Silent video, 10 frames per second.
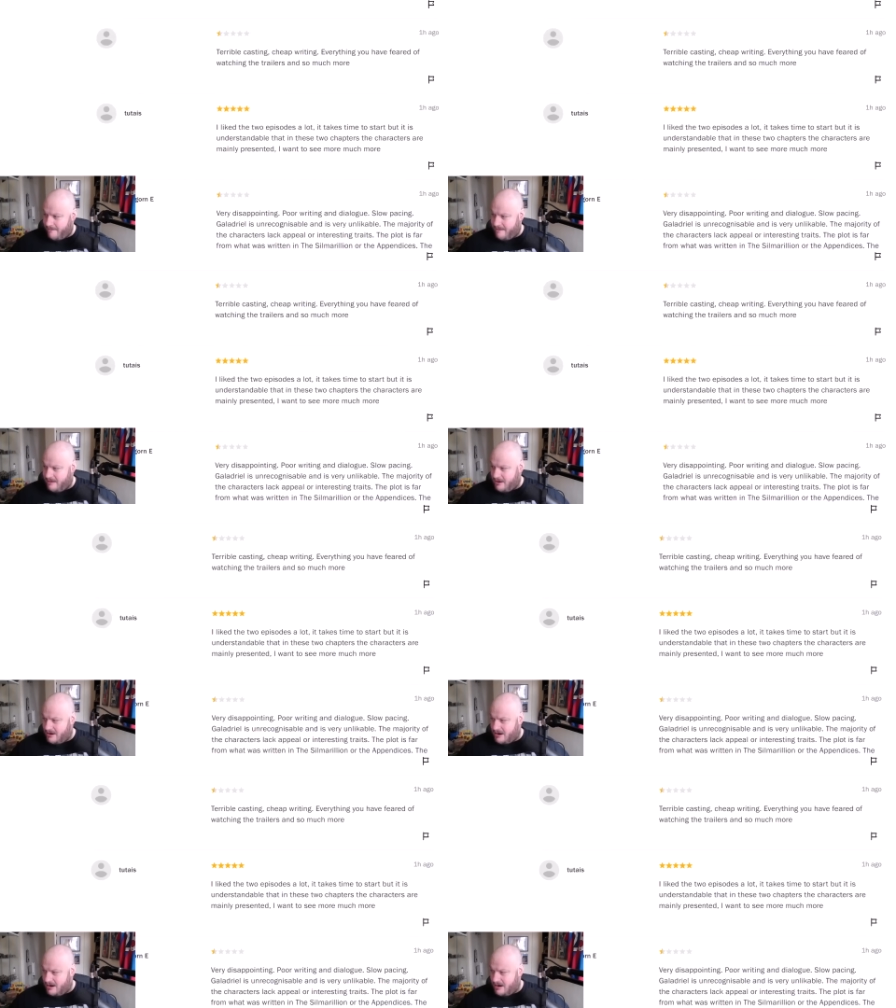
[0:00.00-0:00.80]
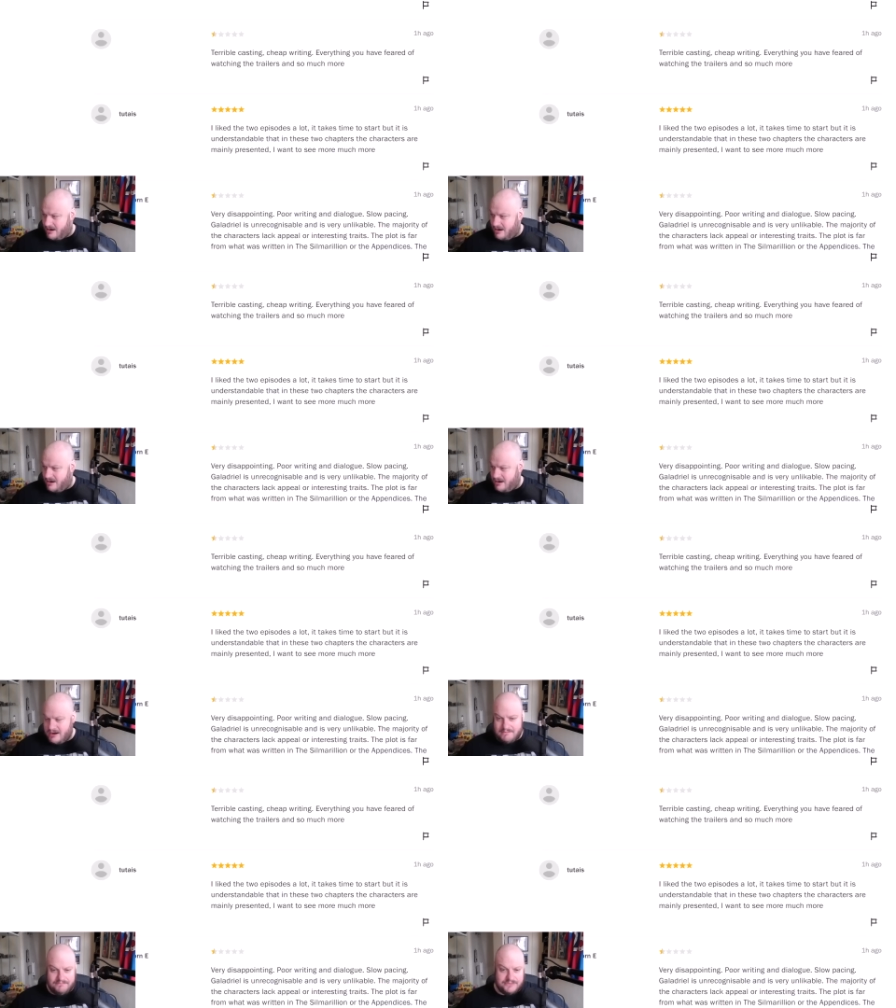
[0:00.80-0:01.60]
uh,
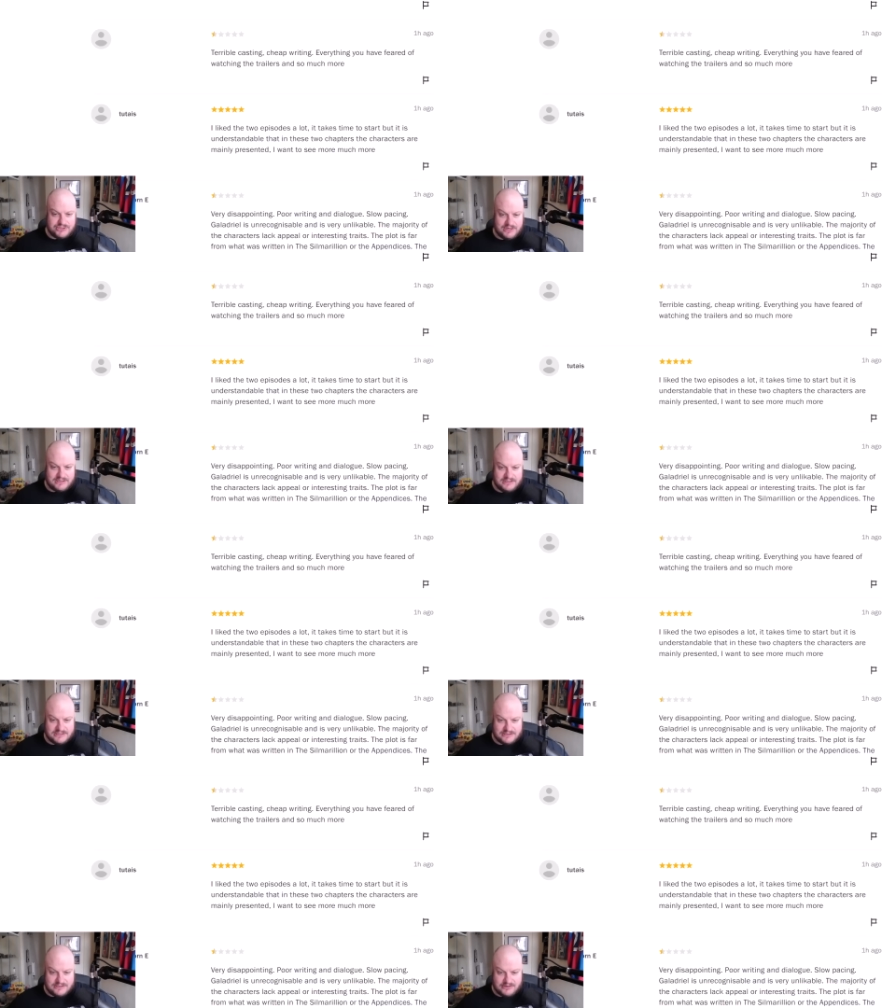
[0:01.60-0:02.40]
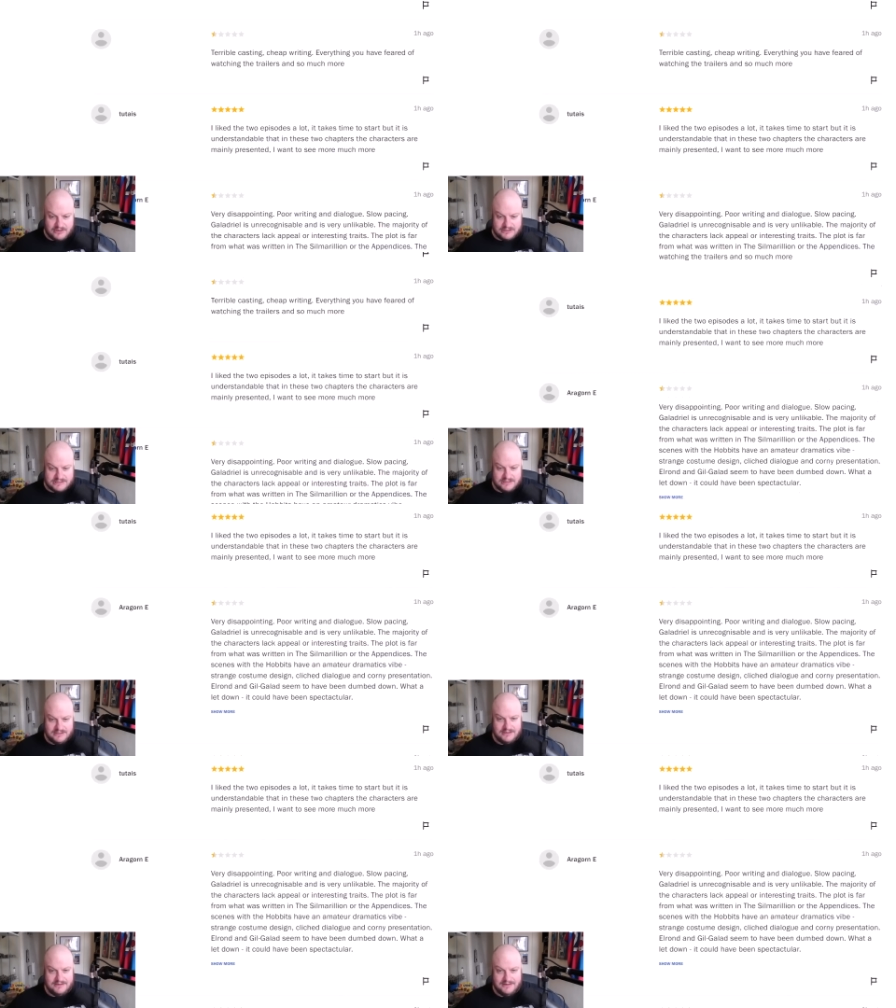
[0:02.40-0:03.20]
drag this across?
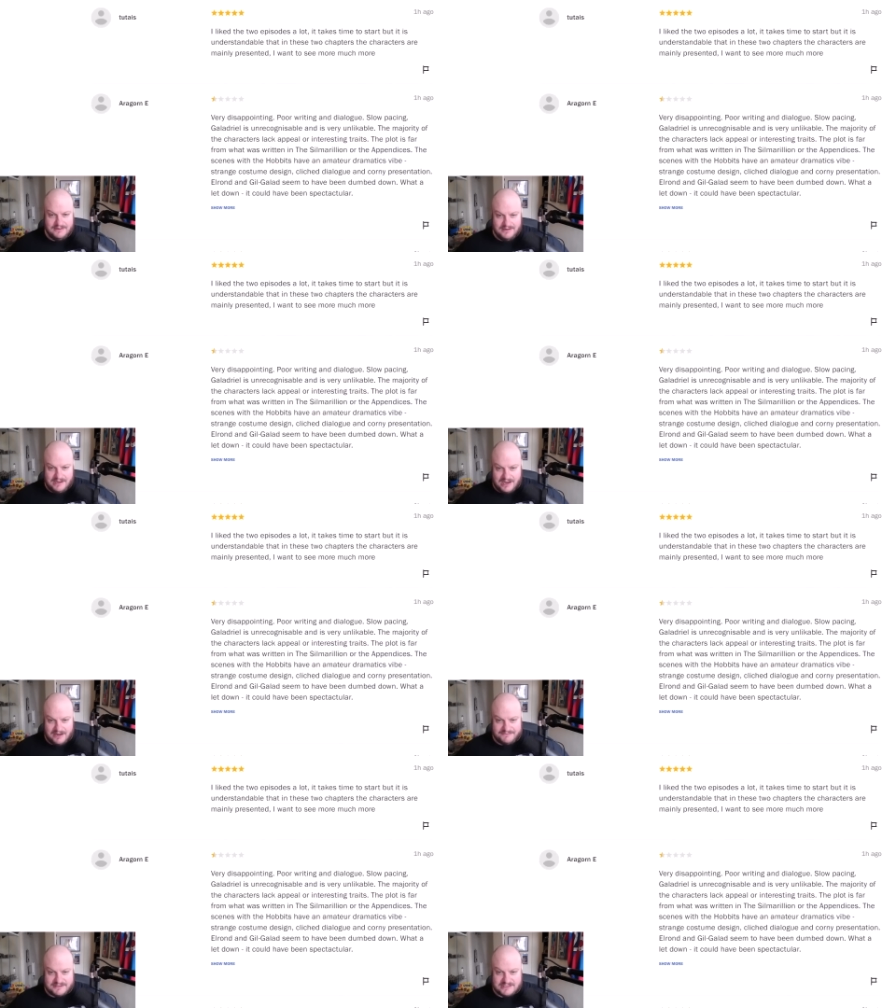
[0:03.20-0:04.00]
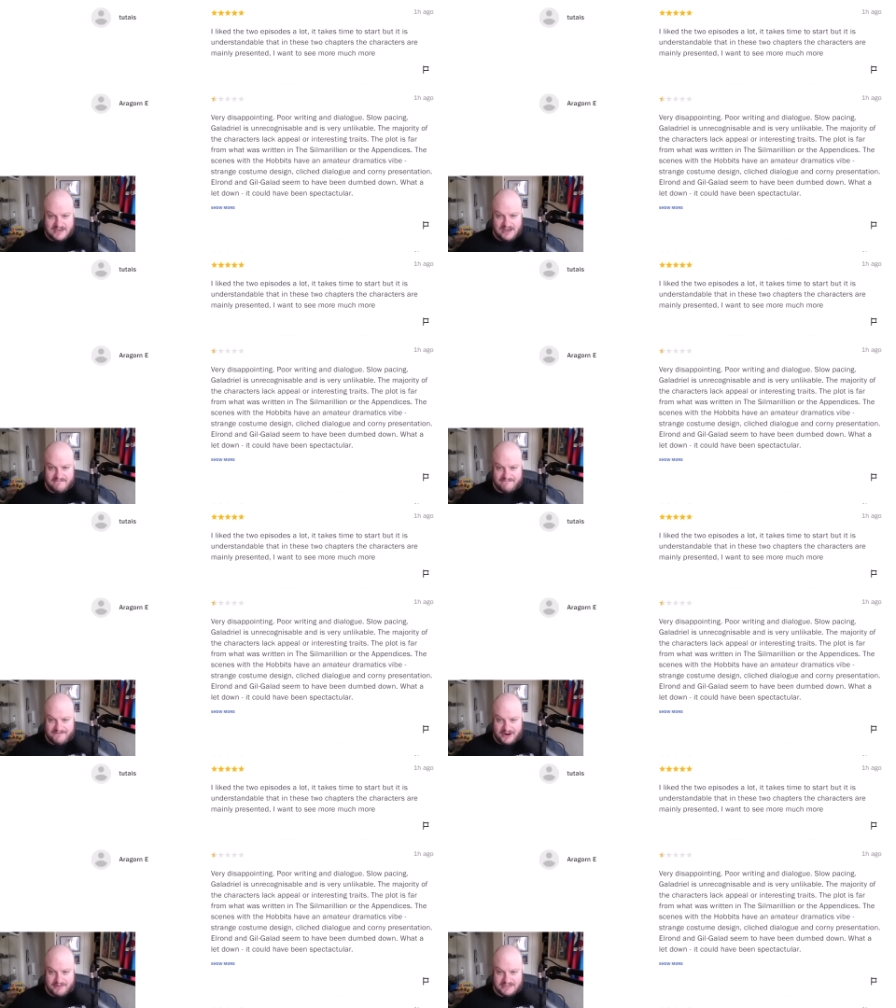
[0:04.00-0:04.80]
Half a star.
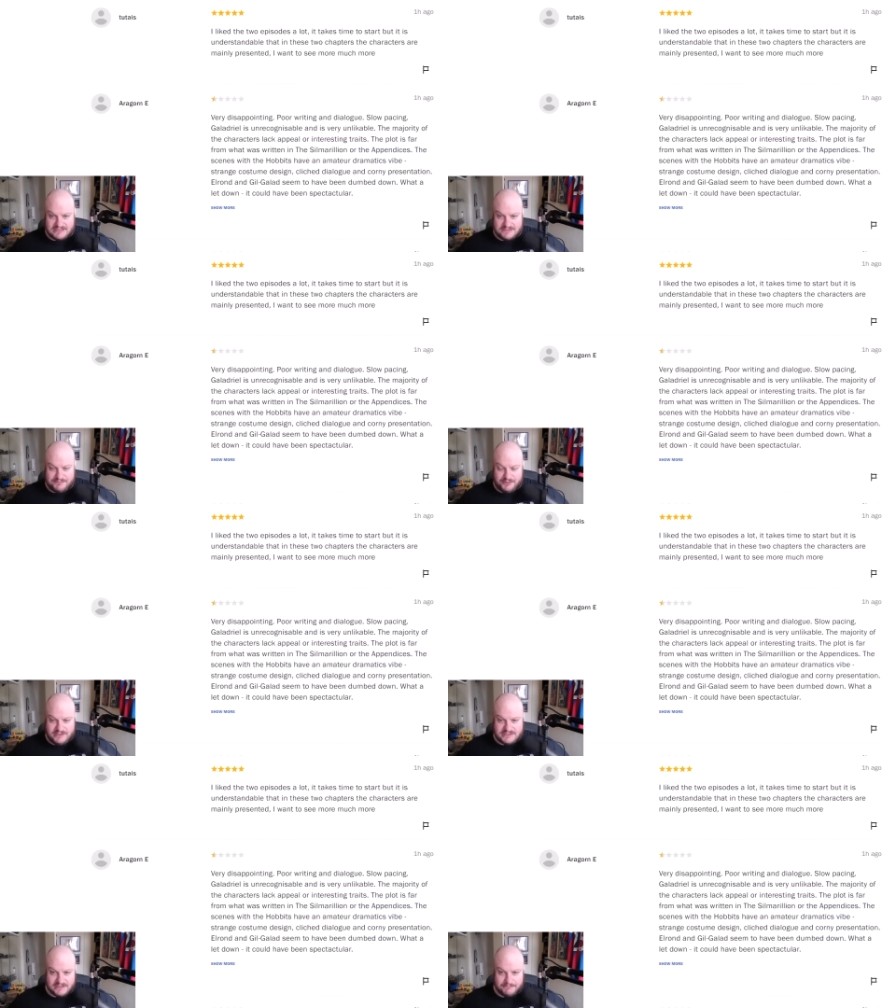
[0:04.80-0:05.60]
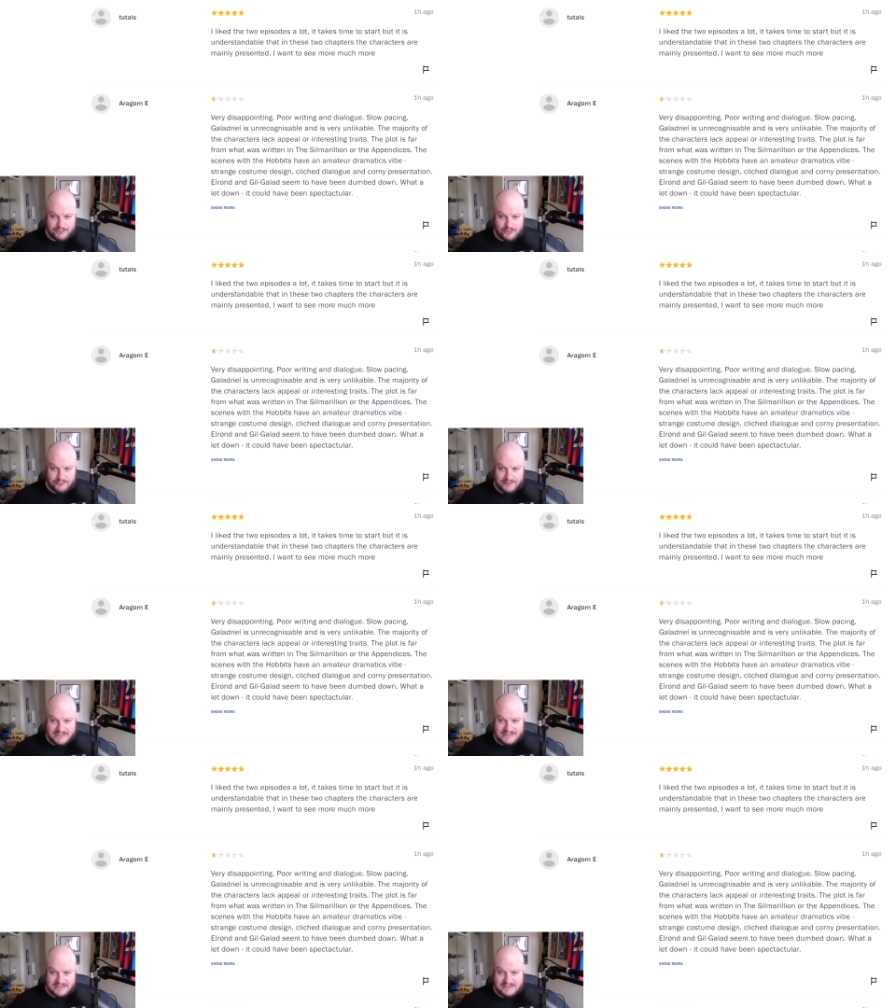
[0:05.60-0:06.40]
Very disappointing. Poor
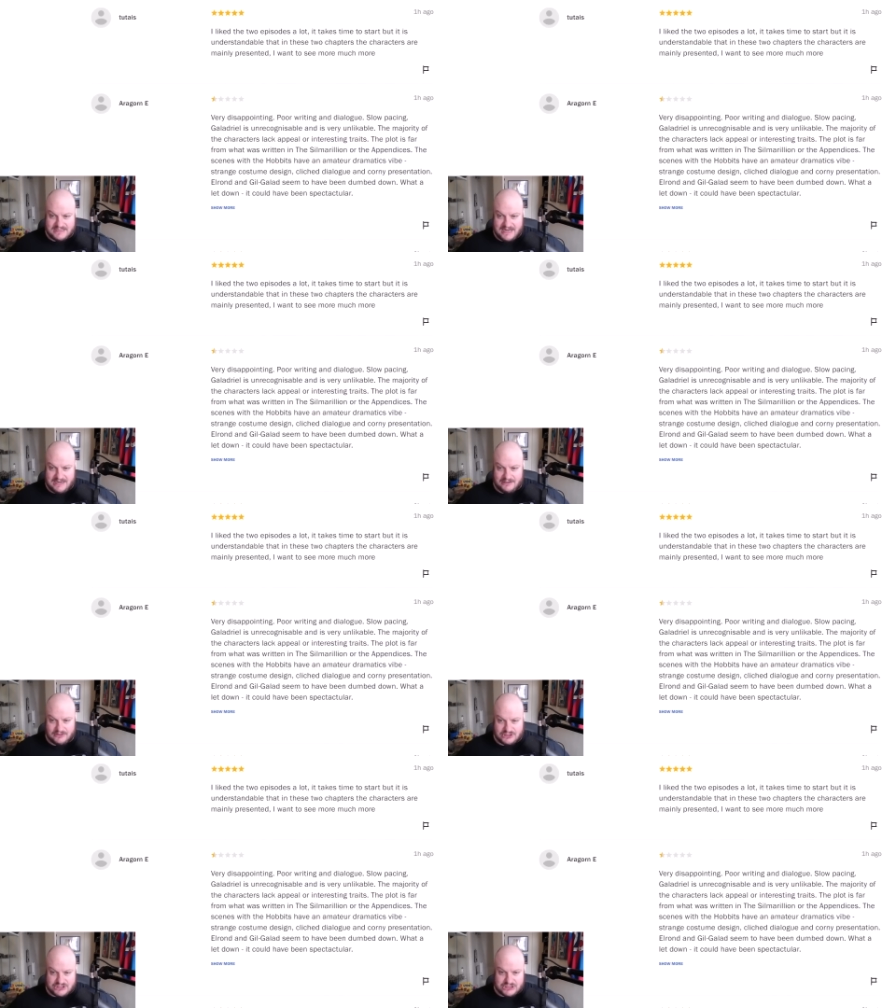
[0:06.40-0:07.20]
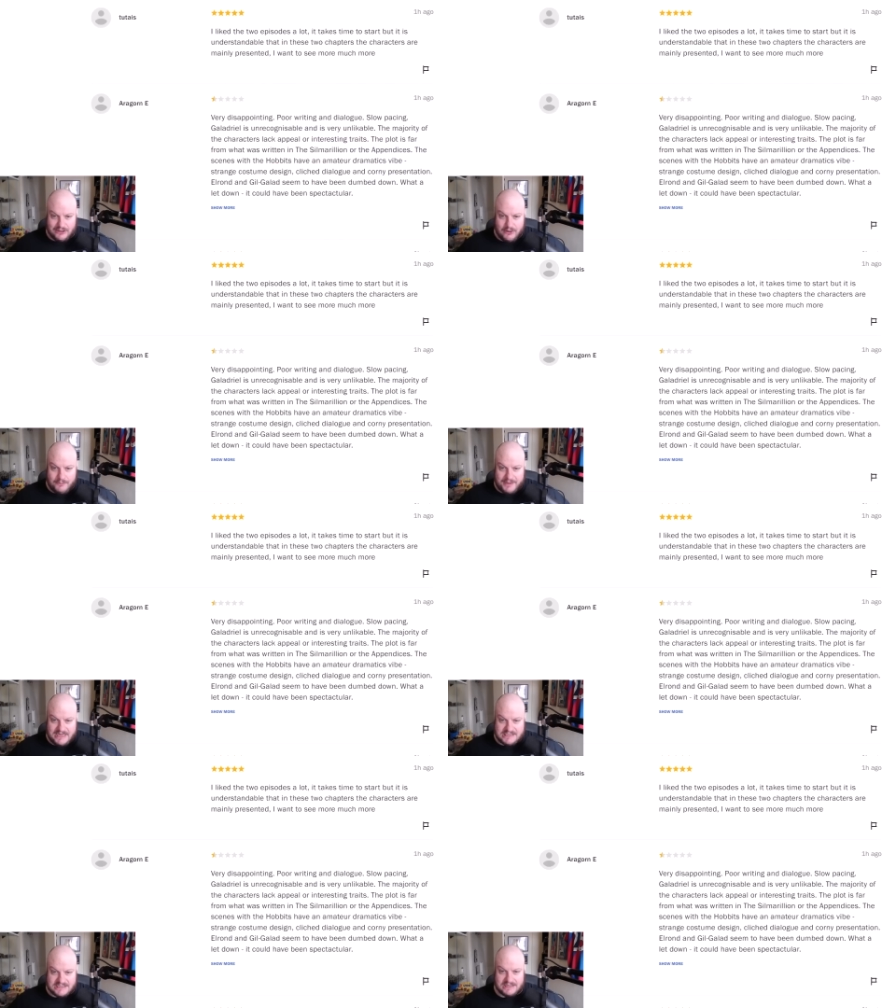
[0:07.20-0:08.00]
writing and dialogue. Slow
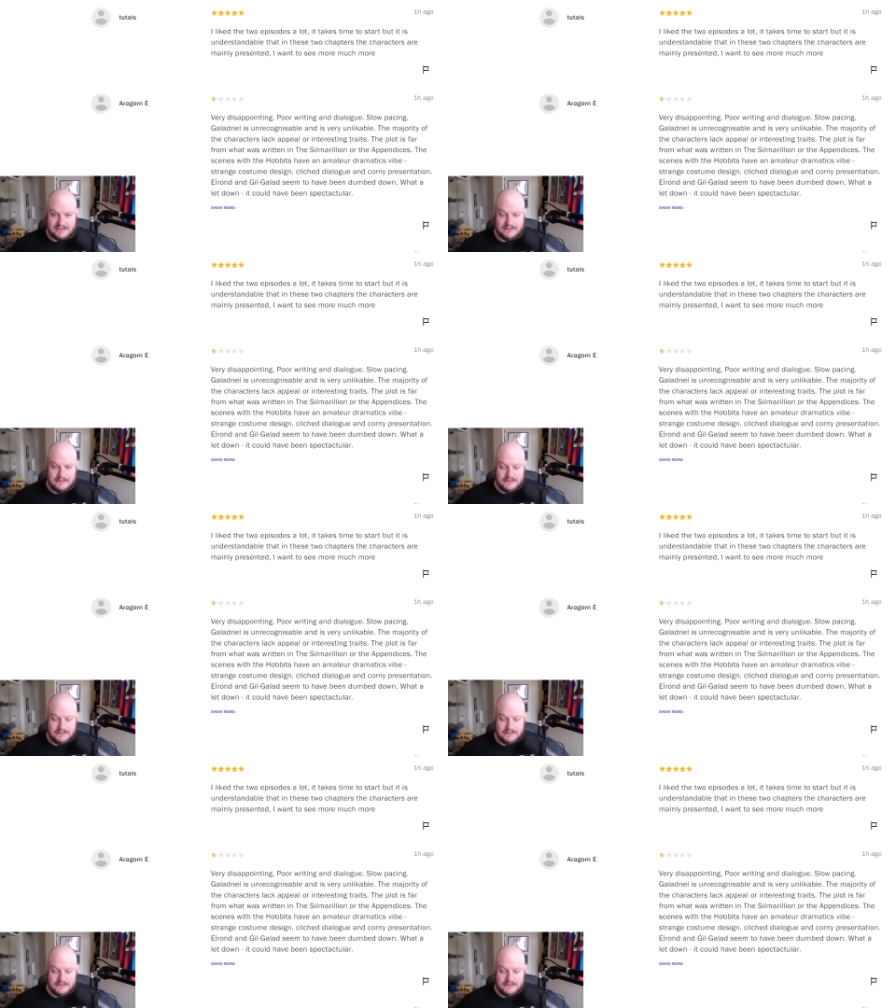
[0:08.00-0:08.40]
pacing.